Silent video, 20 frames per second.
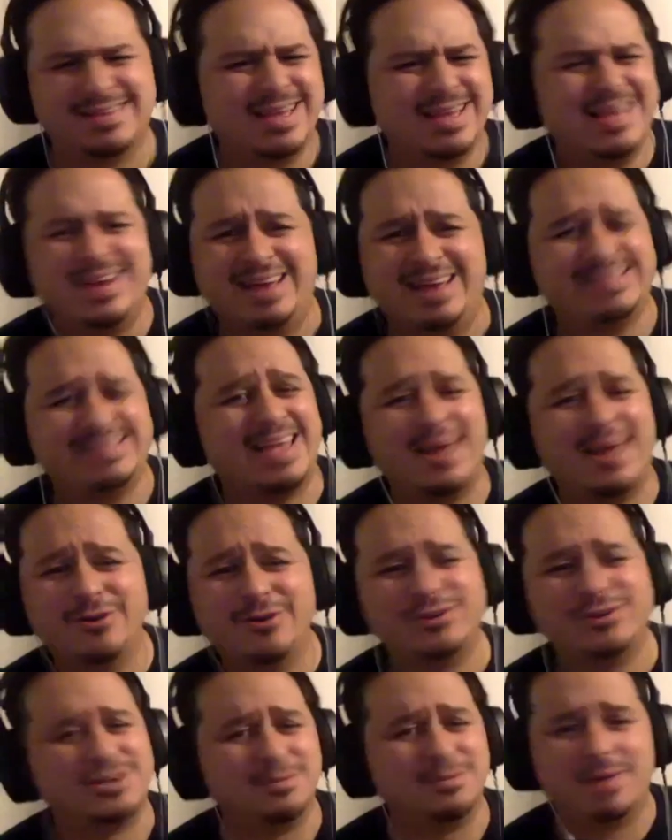that's
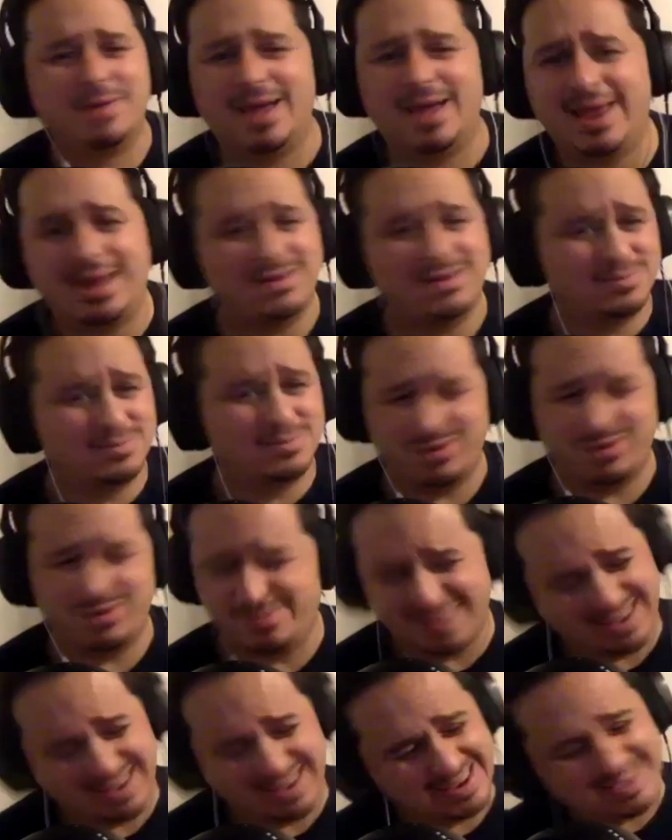energy, man. I'm
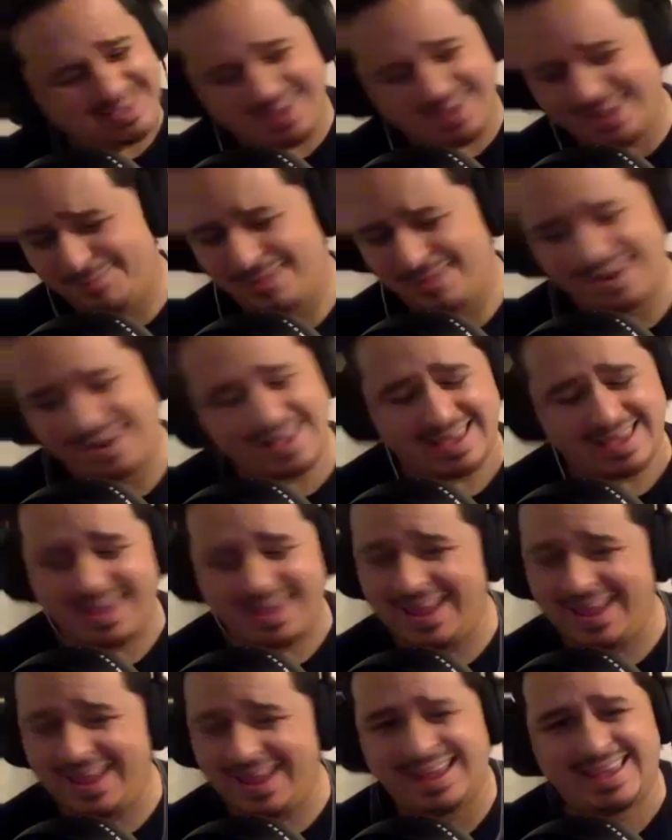like, I can't, man. I
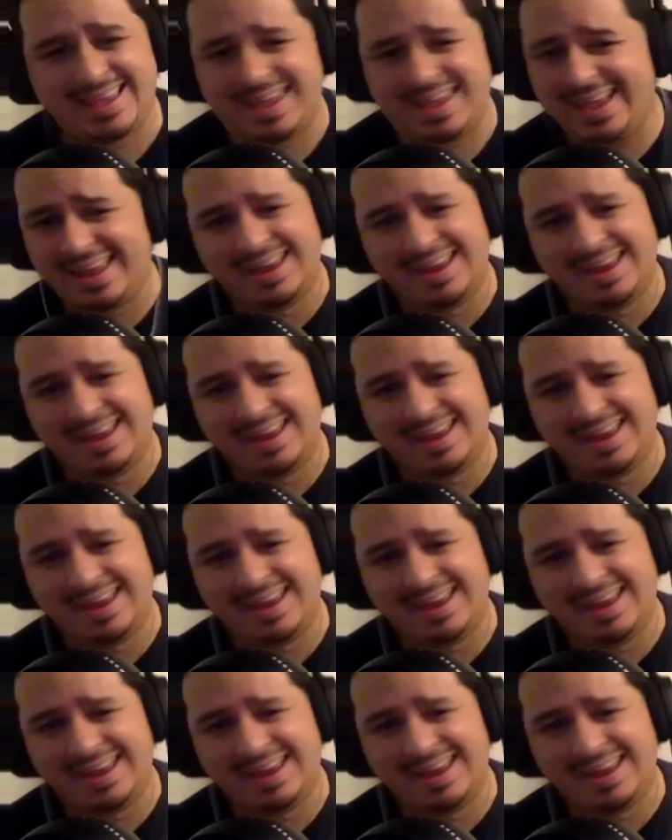can't.